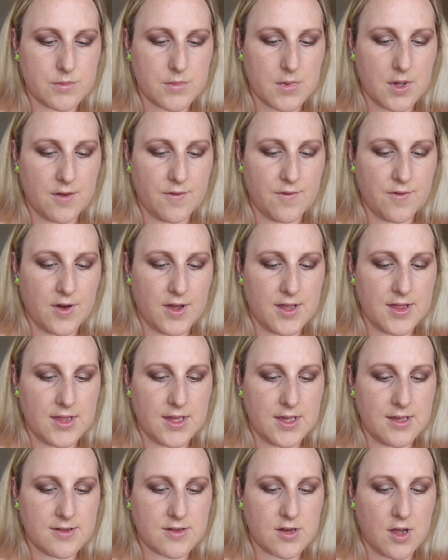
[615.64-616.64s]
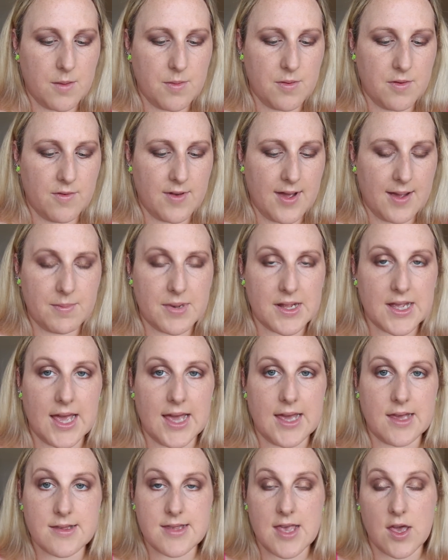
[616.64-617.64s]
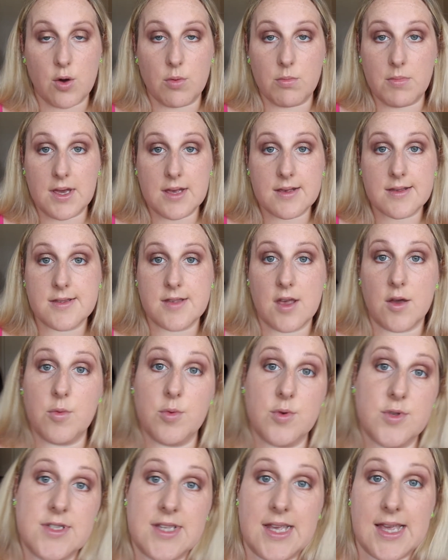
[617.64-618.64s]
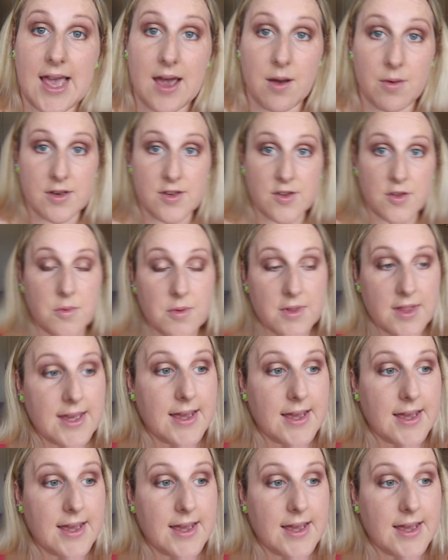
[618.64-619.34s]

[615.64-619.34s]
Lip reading: I find these type of applicators hit or miss, so we'll see how I do with